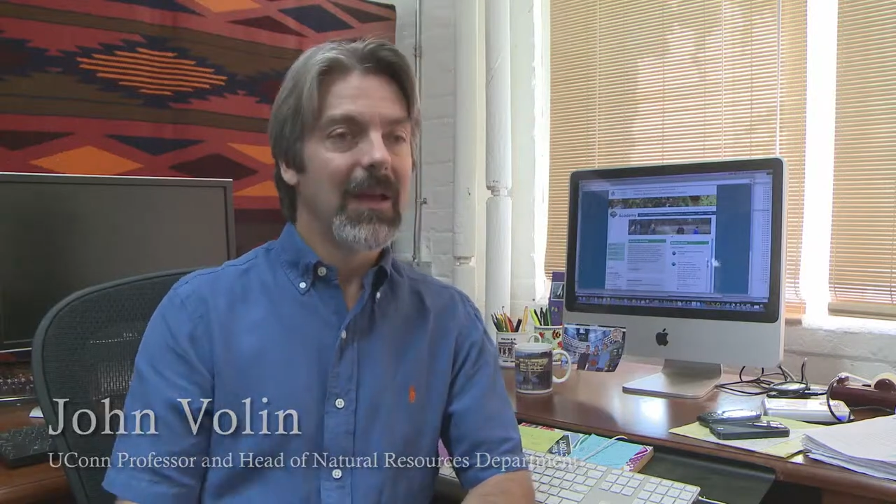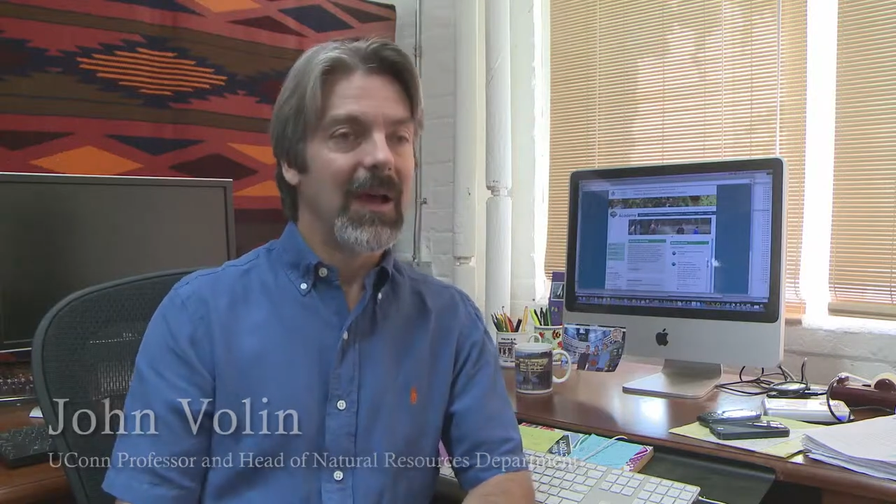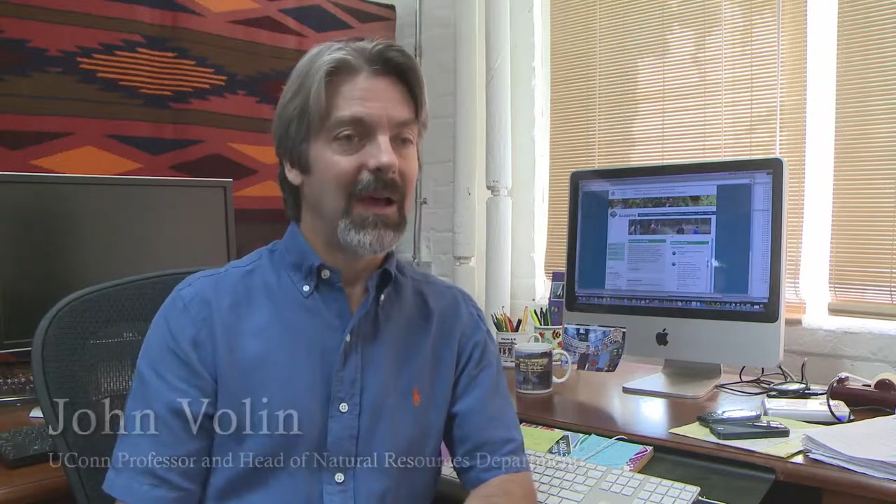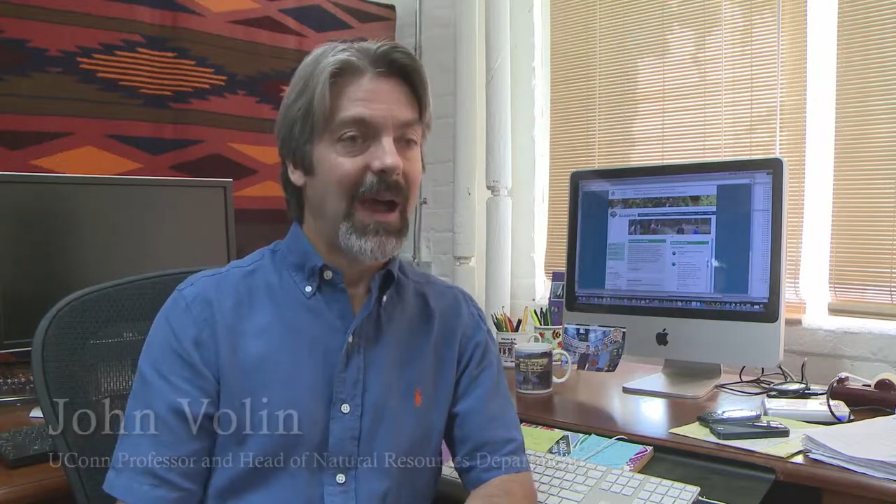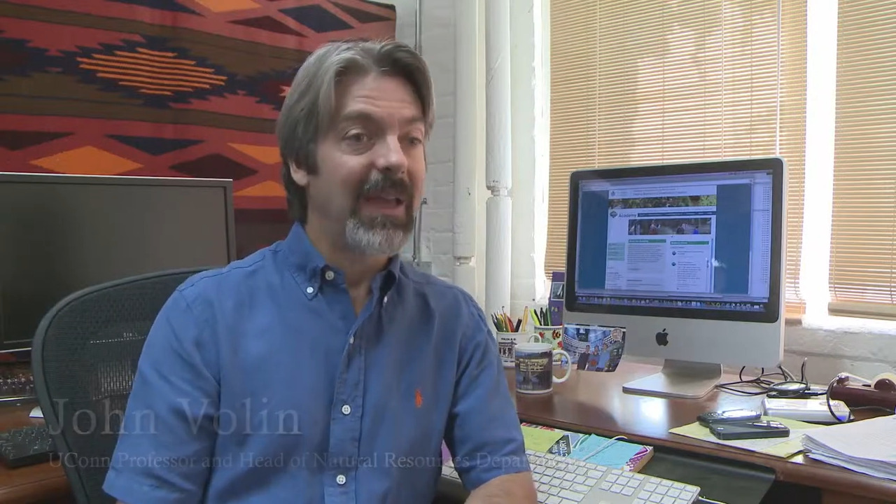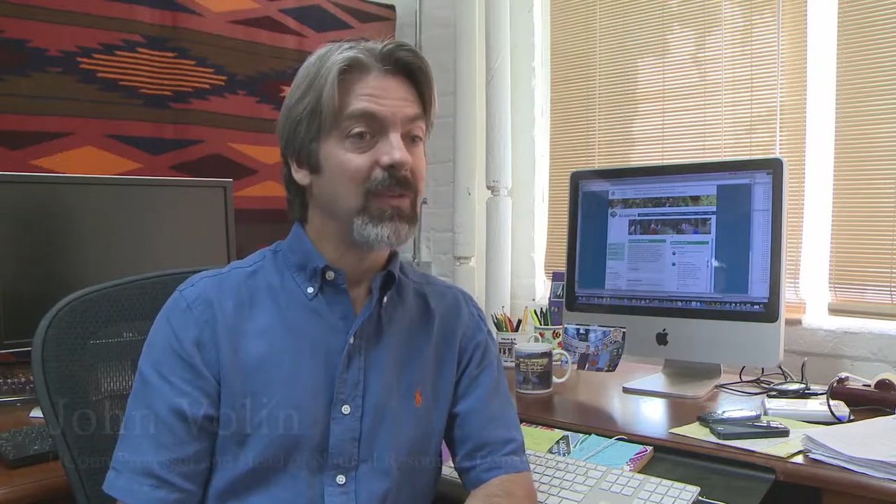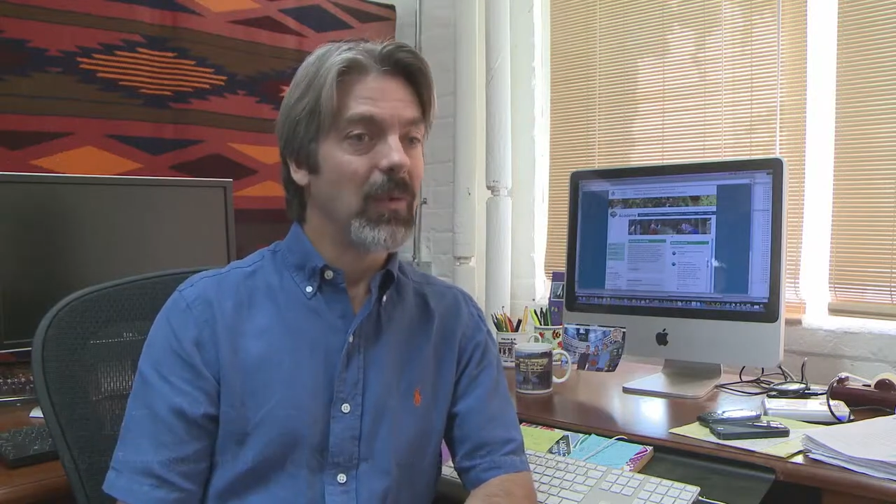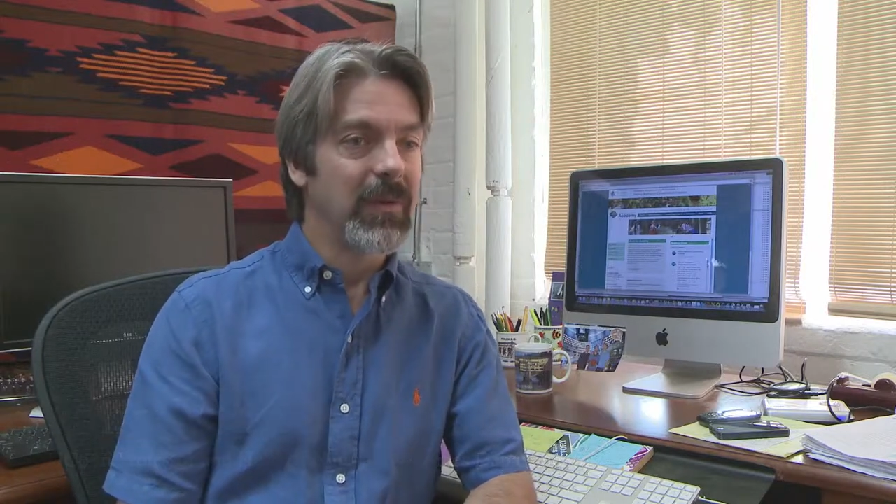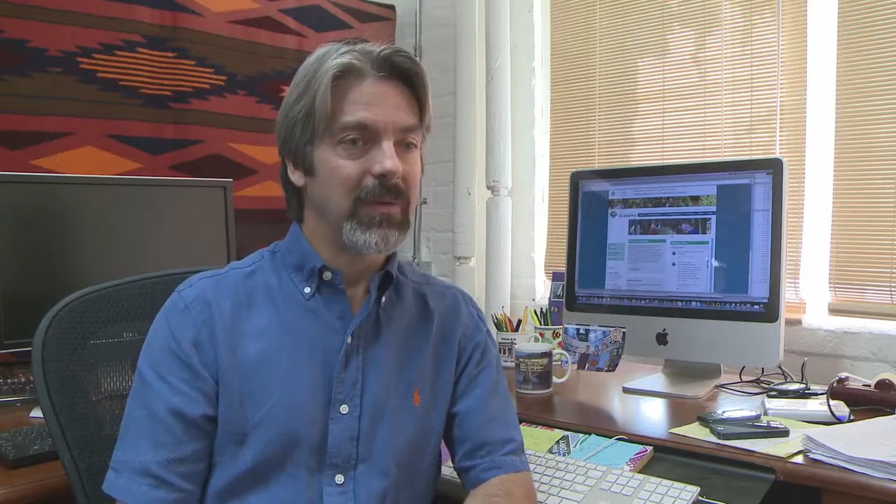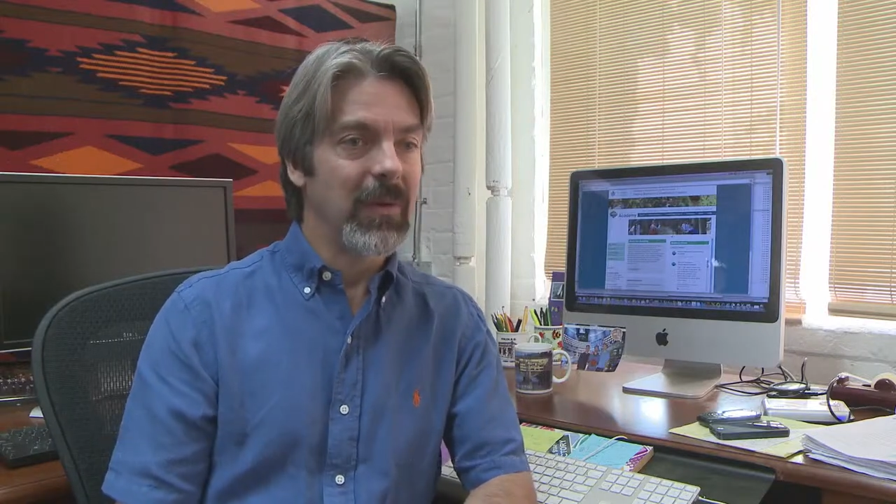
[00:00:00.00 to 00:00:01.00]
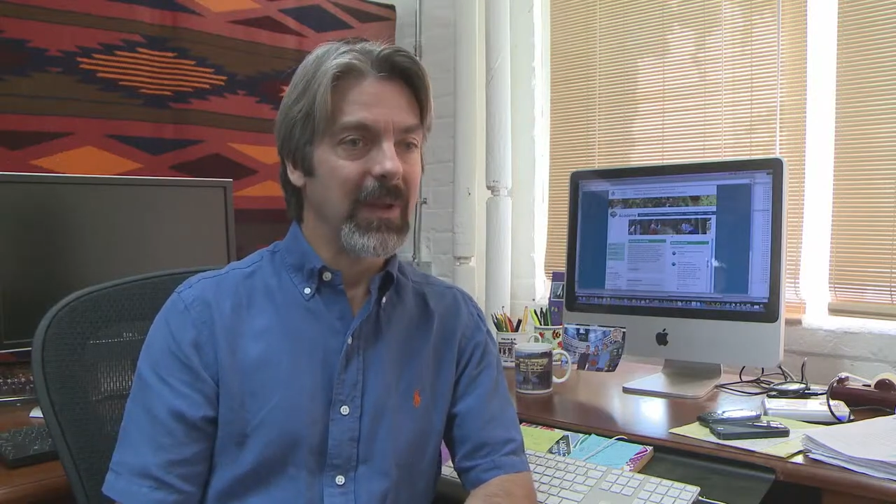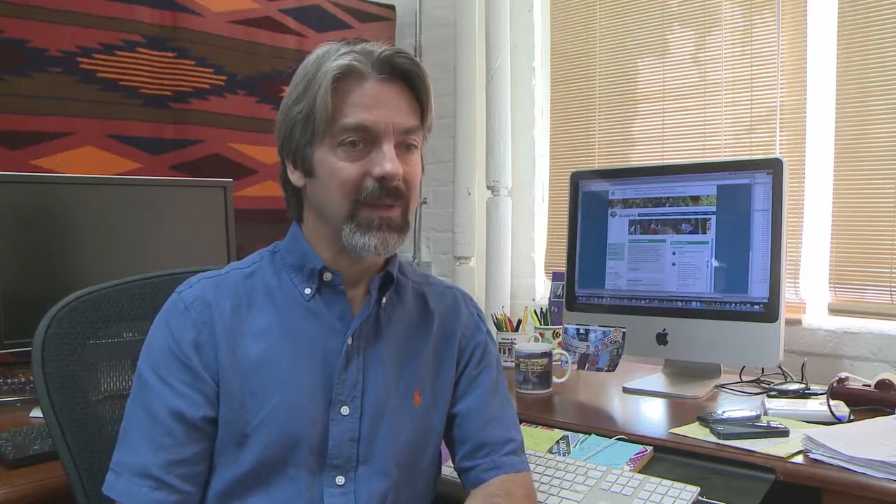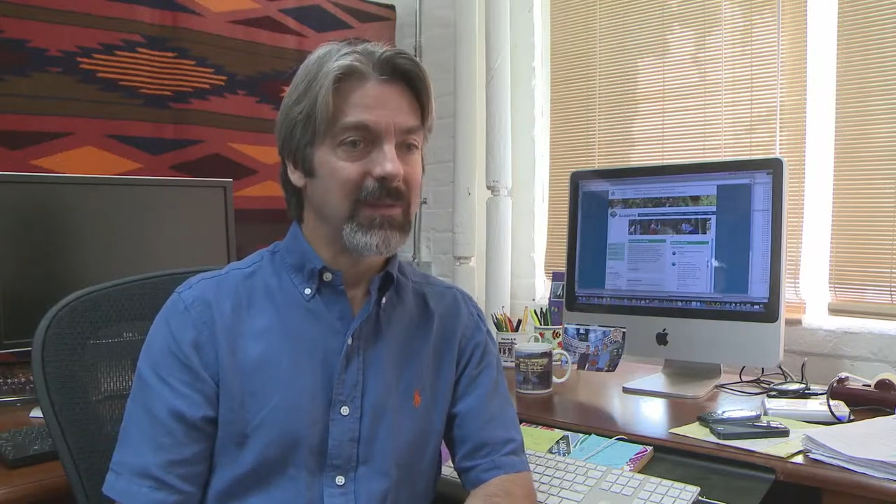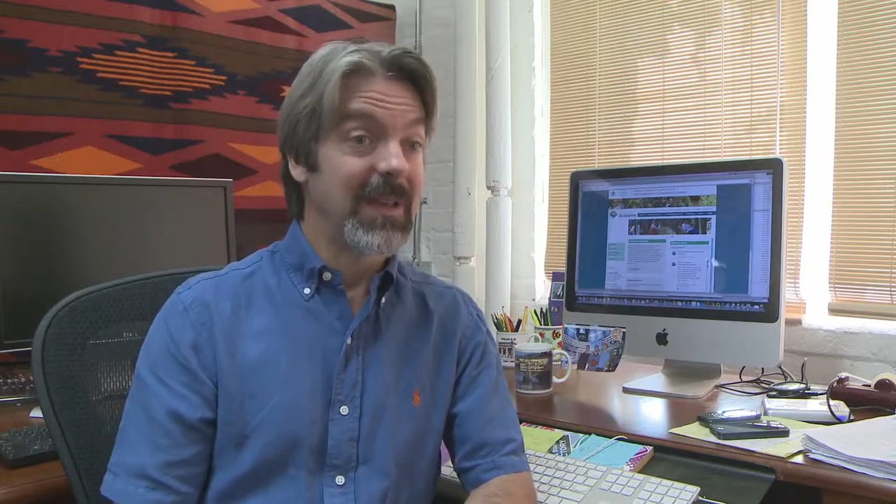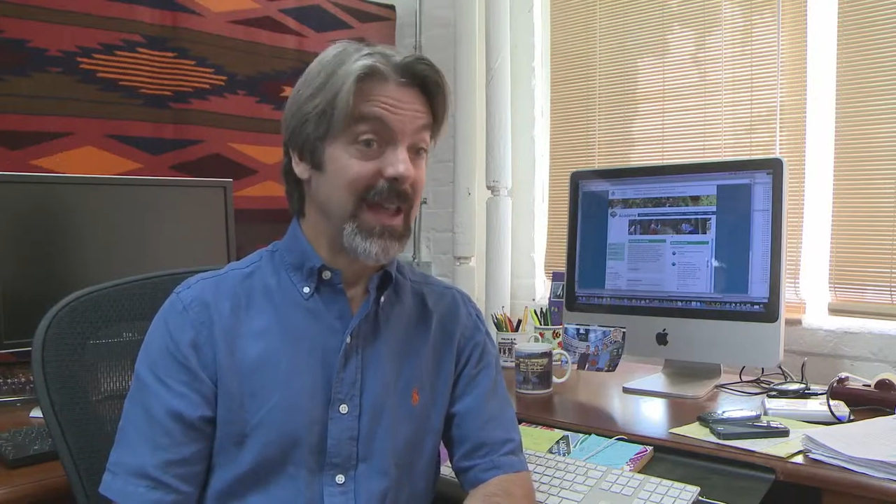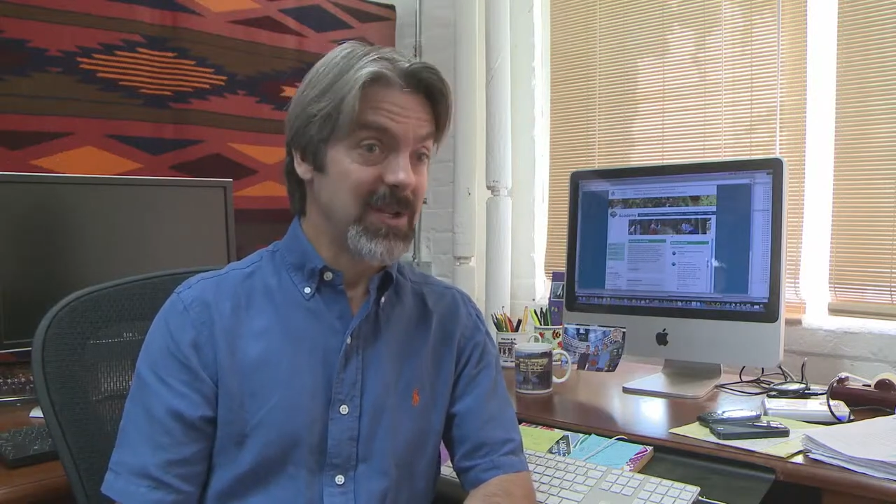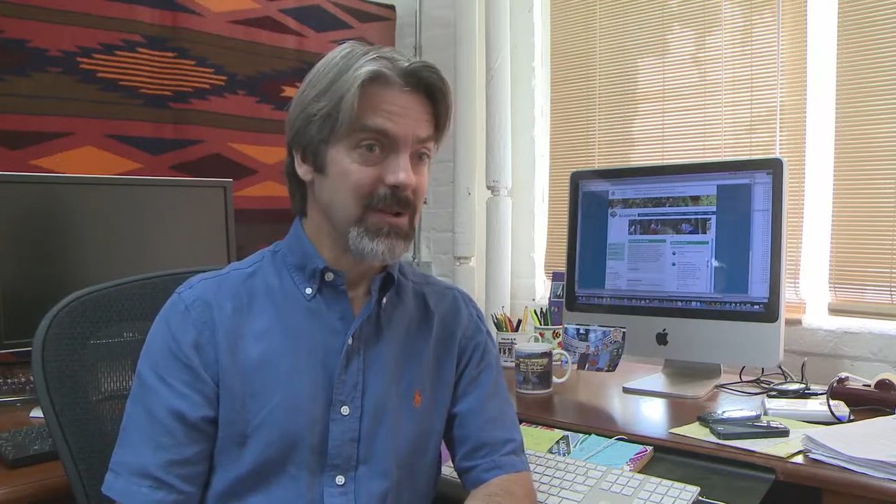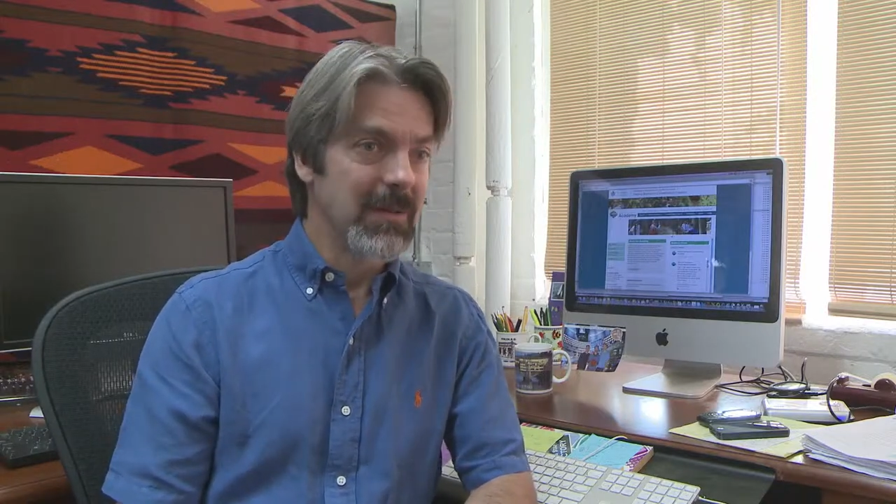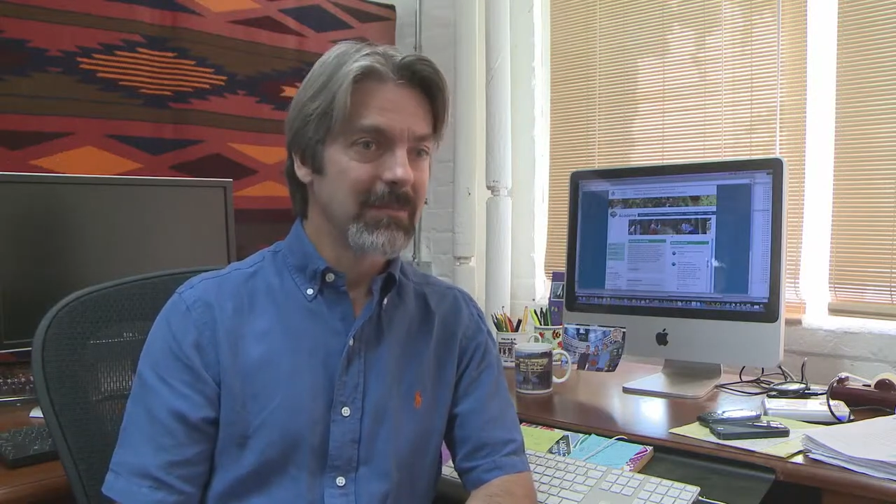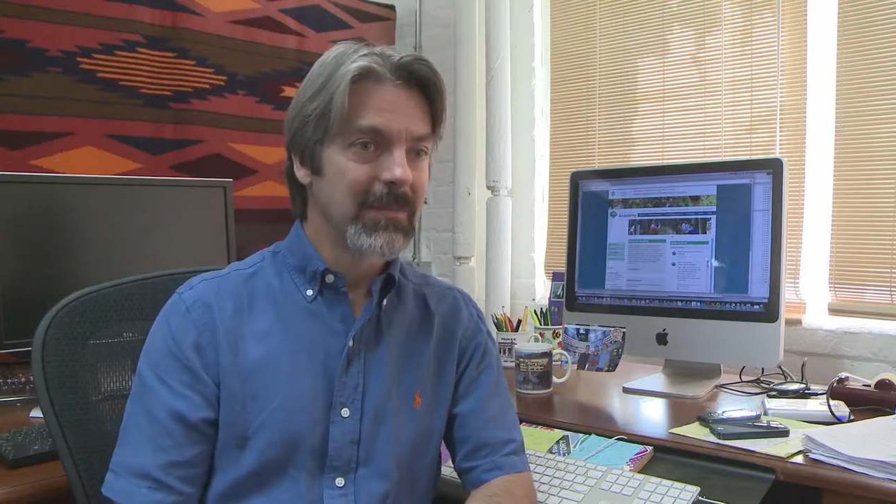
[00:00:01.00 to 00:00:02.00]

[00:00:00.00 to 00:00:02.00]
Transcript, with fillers: uh, high school students to nature.